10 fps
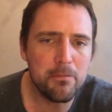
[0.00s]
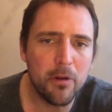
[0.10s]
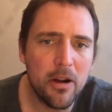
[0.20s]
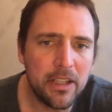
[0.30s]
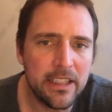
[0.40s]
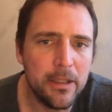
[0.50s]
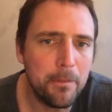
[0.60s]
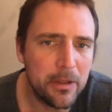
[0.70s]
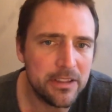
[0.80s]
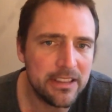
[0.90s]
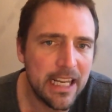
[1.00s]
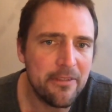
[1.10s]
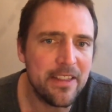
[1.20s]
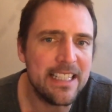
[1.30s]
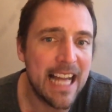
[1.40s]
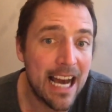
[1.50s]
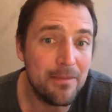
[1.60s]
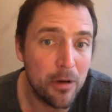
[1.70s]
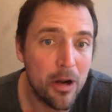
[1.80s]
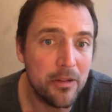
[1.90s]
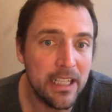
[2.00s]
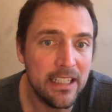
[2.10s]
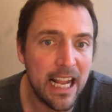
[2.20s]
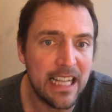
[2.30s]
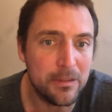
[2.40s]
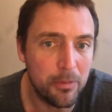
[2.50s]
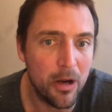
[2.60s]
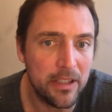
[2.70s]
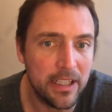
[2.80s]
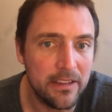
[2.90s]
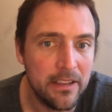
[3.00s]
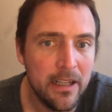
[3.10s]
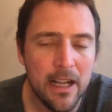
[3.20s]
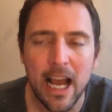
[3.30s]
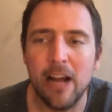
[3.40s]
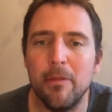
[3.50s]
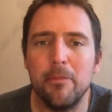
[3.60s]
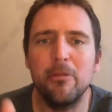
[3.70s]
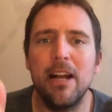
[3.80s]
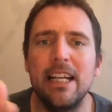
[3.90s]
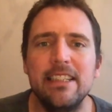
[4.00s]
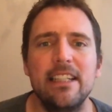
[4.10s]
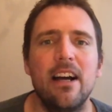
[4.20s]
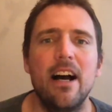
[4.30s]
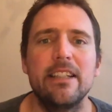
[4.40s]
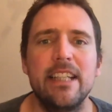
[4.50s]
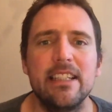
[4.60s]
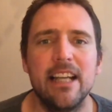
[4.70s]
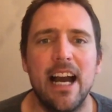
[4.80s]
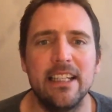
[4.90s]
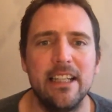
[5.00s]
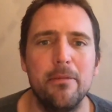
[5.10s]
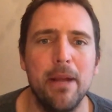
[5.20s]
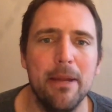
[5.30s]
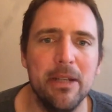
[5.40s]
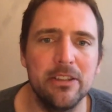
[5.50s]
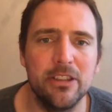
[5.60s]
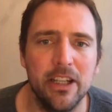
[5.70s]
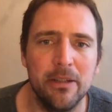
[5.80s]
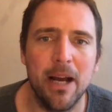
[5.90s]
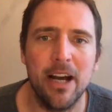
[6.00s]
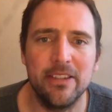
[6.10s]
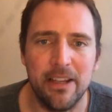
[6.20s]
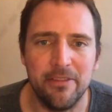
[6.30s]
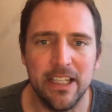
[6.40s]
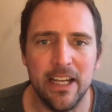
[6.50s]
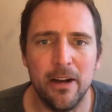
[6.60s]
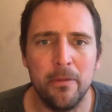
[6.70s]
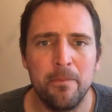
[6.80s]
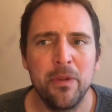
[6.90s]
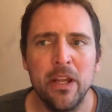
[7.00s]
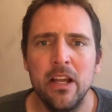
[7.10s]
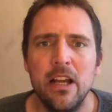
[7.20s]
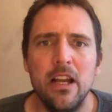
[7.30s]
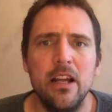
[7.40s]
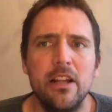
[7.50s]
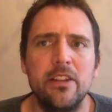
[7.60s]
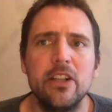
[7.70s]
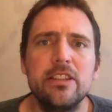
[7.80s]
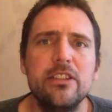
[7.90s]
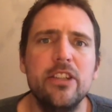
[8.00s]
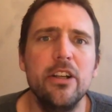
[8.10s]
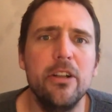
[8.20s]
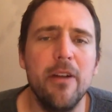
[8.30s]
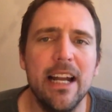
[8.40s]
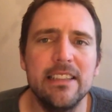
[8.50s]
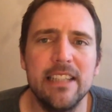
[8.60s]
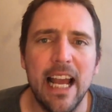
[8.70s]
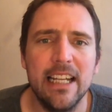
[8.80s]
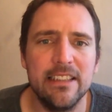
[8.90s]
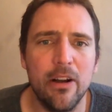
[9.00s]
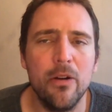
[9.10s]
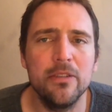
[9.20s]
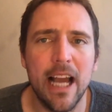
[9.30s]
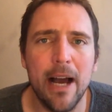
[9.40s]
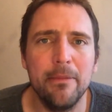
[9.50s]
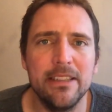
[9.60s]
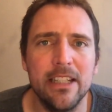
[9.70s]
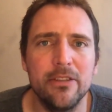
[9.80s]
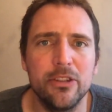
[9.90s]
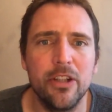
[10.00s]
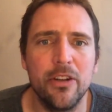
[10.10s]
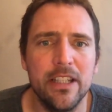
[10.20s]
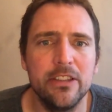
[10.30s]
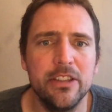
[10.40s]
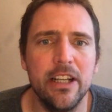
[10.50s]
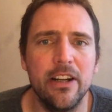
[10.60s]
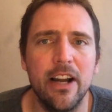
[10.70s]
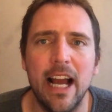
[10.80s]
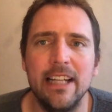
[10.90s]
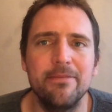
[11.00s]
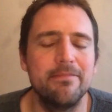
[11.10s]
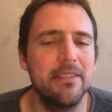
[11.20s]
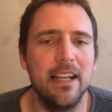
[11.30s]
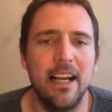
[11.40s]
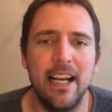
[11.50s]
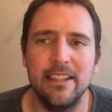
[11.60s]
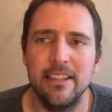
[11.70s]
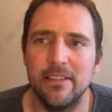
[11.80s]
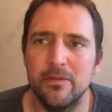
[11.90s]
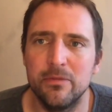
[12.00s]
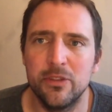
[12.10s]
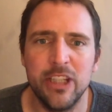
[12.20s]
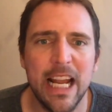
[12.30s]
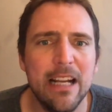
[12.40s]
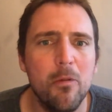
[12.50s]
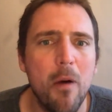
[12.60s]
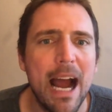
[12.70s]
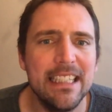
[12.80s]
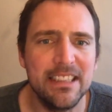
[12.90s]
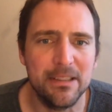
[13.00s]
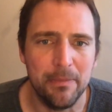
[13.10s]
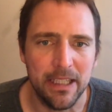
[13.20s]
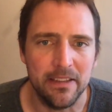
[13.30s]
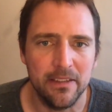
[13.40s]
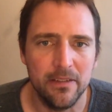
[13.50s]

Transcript: broken, you perceive the non broken as broken. I remember when I did uh, Get God, Get a Baby, and Shut Your Mouth, that video. There's a dude who had his, had his own Comedy Central show this year. I, I, Jake Weisman,